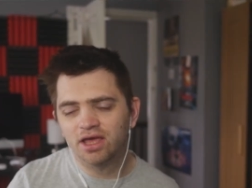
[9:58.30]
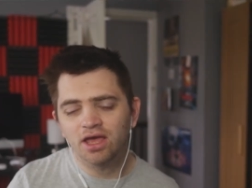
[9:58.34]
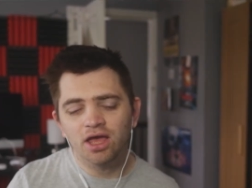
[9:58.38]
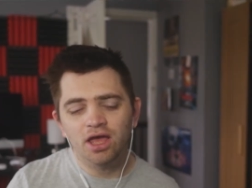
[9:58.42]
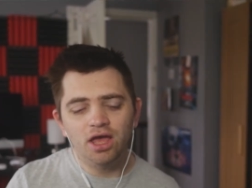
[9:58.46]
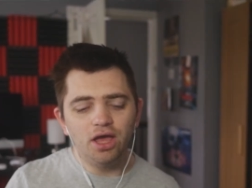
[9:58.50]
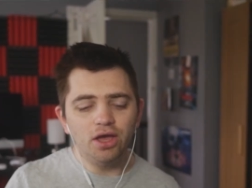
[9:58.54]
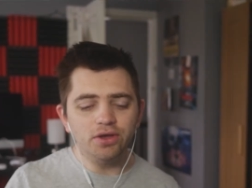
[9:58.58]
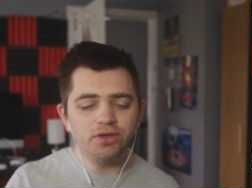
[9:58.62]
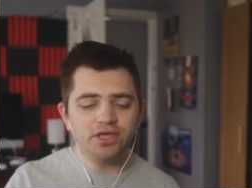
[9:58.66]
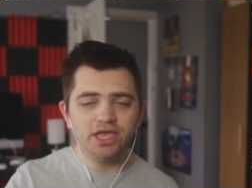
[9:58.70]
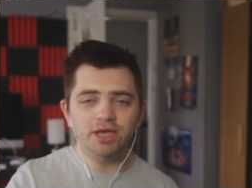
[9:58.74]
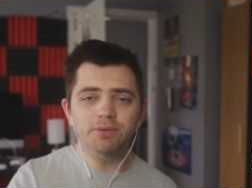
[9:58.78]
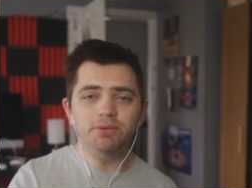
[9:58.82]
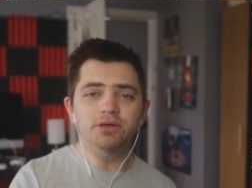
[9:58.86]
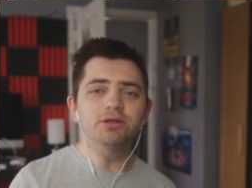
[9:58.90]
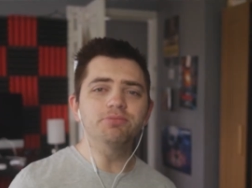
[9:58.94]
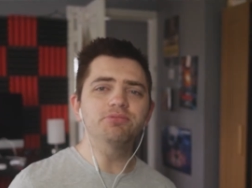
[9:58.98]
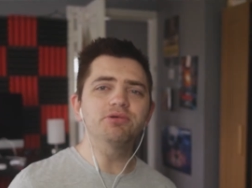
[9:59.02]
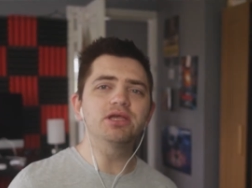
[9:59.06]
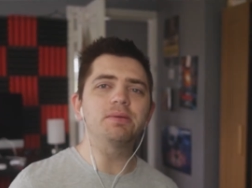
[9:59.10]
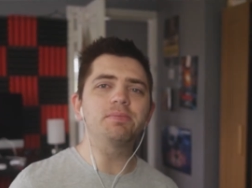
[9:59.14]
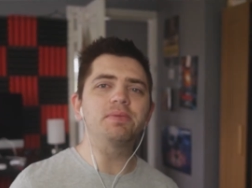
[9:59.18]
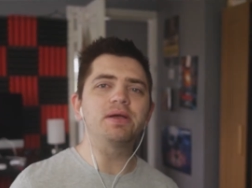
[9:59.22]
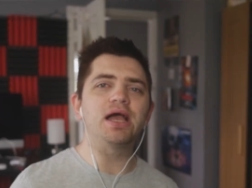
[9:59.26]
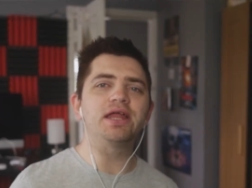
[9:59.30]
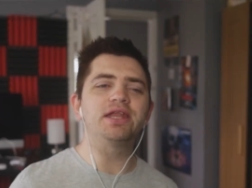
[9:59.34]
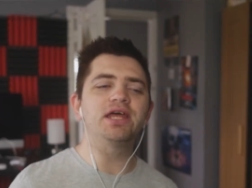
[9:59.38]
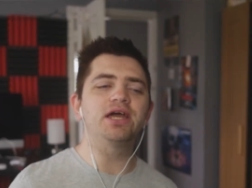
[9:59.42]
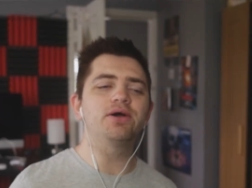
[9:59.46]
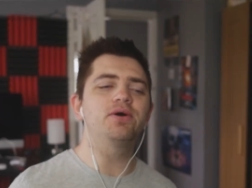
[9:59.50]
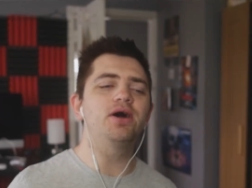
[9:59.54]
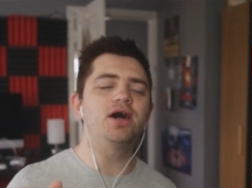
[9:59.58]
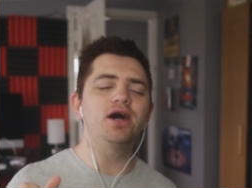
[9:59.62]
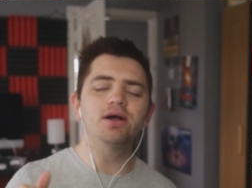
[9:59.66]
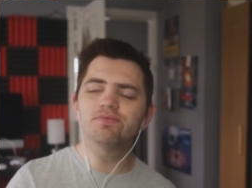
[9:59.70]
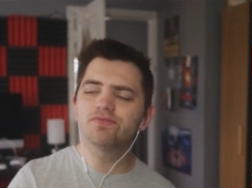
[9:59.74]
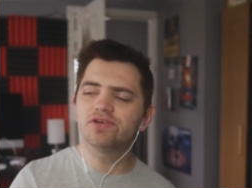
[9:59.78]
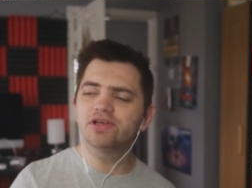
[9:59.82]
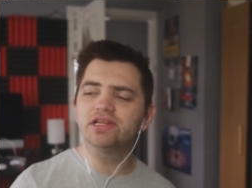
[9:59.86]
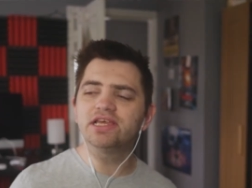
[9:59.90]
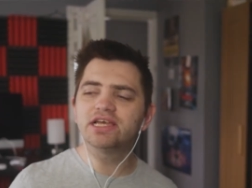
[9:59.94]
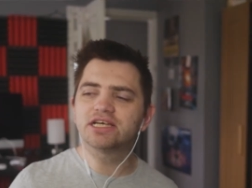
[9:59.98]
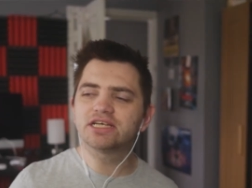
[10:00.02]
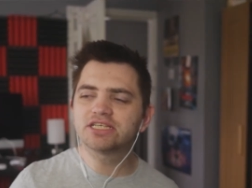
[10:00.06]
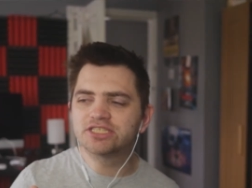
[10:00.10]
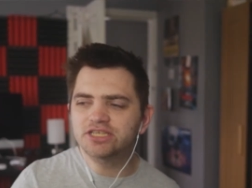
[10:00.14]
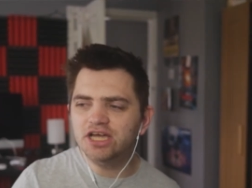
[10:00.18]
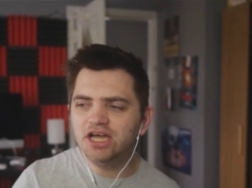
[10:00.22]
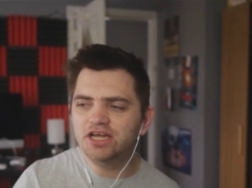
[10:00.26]
Okay, I'm going to bring it back now. I'm really
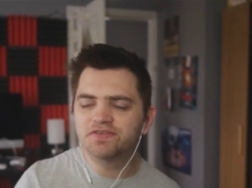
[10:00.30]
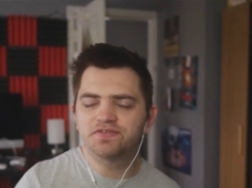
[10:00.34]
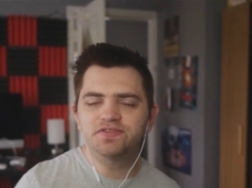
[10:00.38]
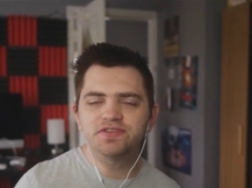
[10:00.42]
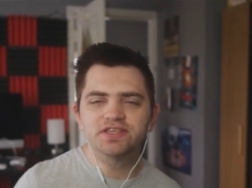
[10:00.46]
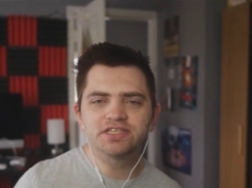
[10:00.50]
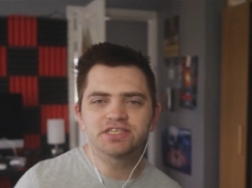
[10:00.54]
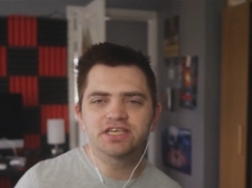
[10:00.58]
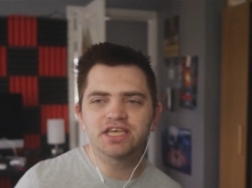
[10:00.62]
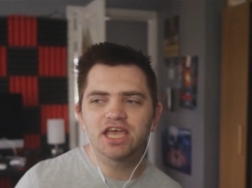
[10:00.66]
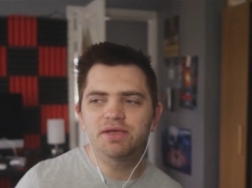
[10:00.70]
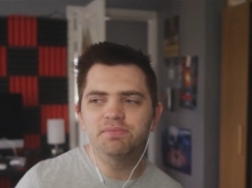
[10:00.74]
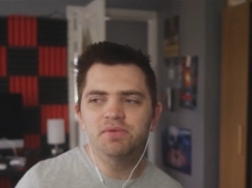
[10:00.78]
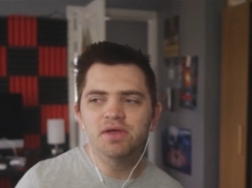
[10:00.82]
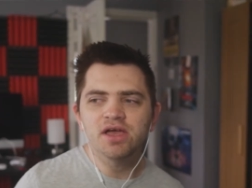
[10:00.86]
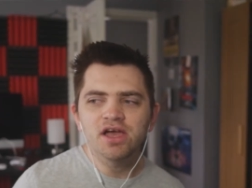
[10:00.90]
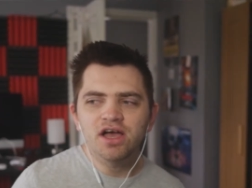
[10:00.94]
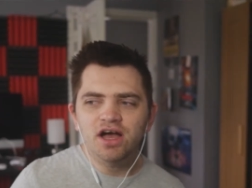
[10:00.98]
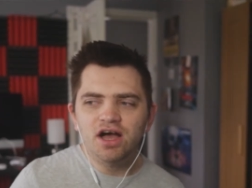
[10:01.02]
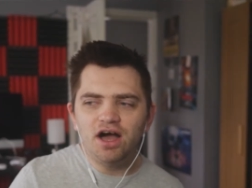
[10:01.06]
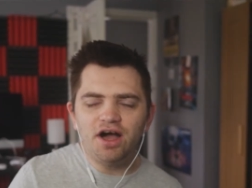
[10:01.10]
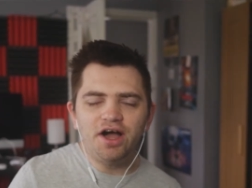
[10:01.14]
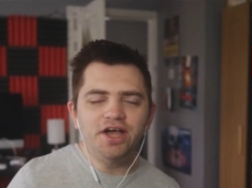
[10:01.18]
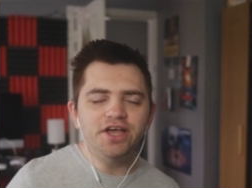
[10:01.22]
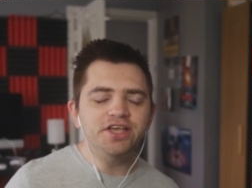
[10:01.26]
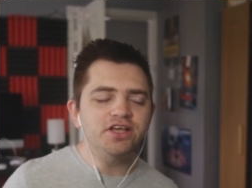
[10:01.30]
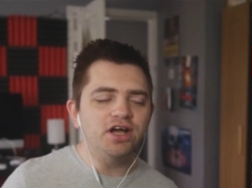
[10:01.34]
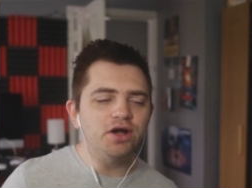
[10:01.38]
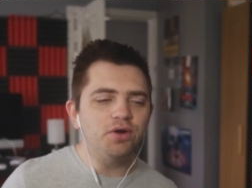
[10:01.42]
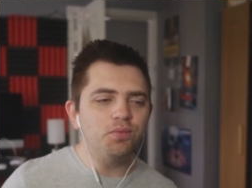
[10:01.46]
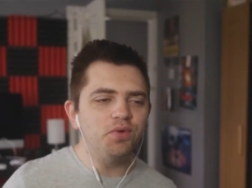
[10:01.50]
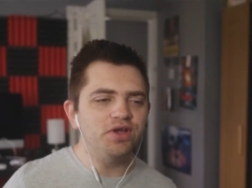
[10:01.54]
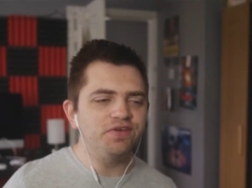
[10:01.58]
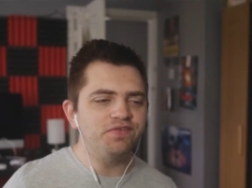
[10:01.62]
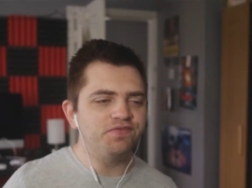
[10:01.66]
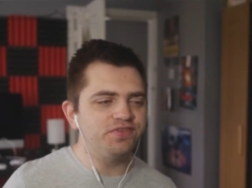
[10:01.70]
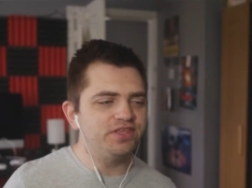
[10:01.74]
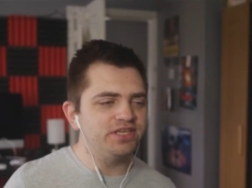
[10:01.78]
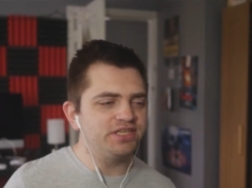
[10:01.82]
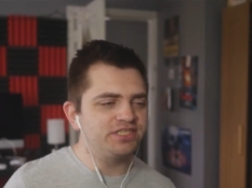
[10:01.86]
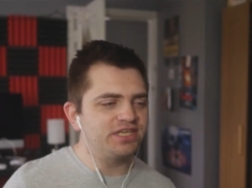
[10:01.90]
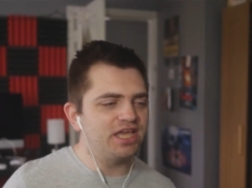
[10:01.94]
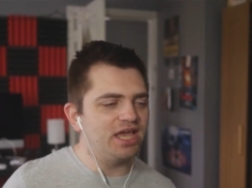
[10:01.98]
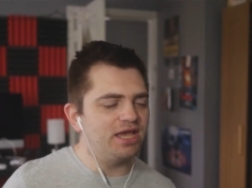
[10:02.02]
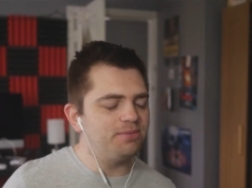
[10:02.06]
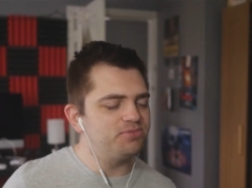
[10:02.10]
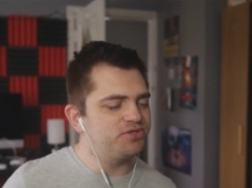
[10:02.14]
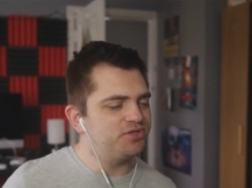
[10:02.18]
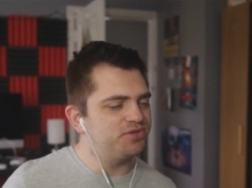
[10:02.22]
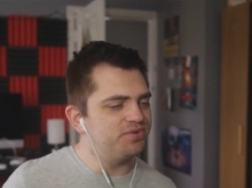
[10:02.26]
excited for this game. I can't wait for this
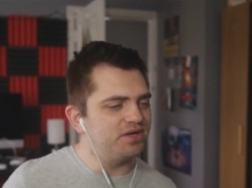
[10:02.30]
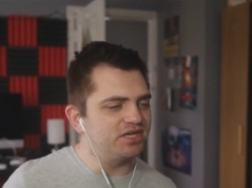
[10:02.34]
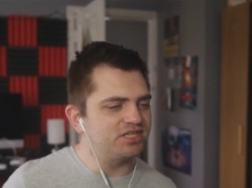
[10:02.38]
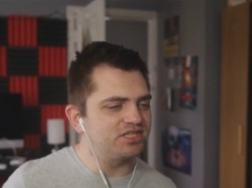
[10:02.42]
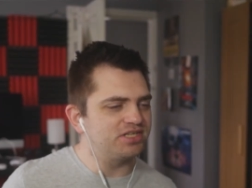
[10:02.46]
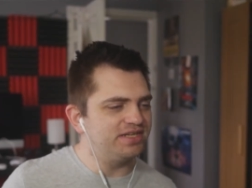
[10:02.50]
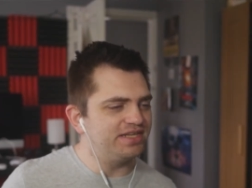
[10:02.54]
game to actually